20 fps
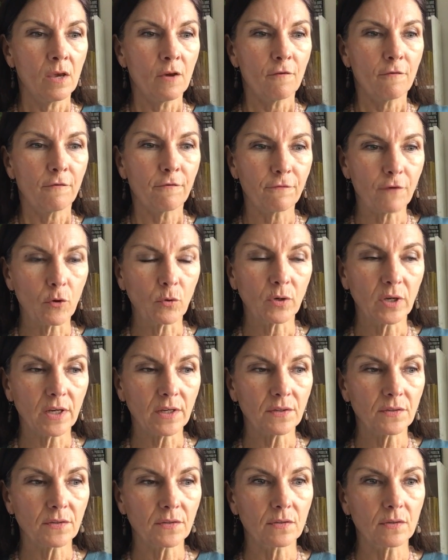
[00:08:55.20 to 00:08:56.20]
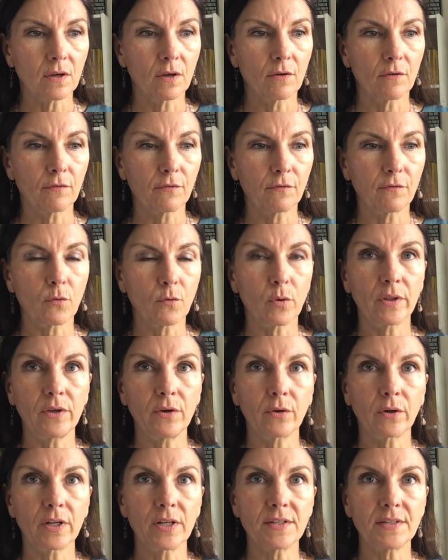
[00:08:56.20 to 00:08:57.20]
focus for the
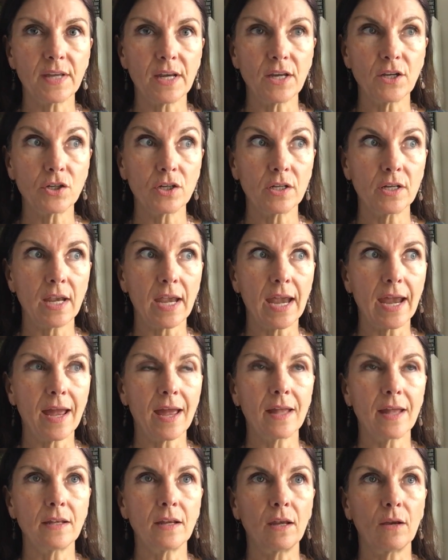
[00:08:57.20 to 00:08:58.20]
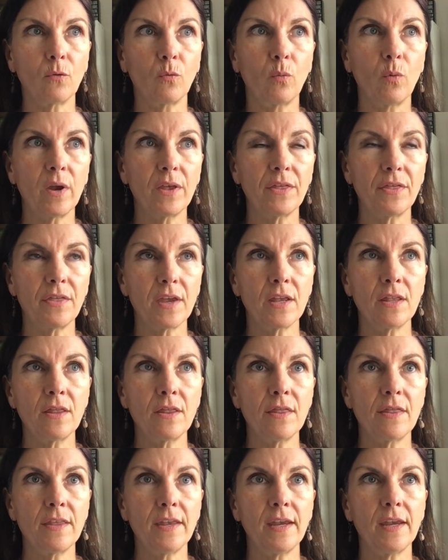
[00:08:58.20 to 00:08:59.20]
organization, and
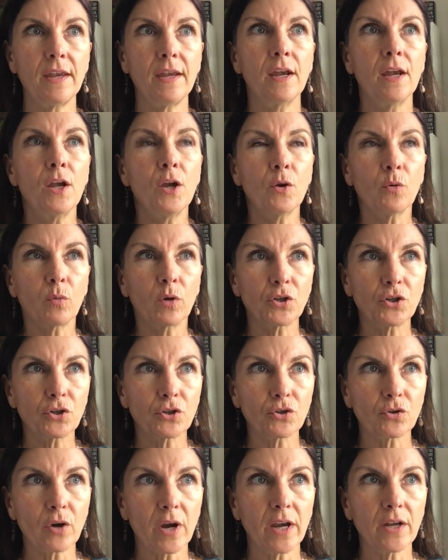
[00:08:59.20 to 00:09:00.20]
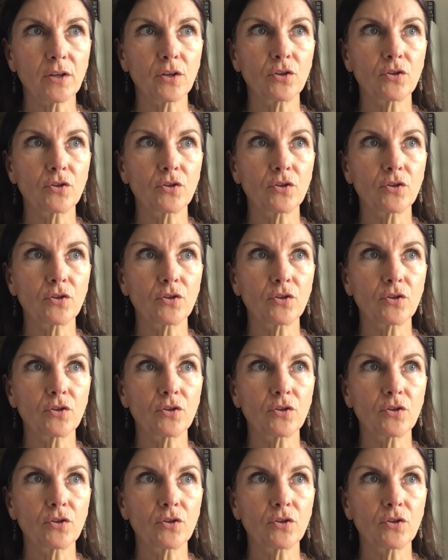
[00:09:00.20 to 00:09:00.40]
within what you're trying to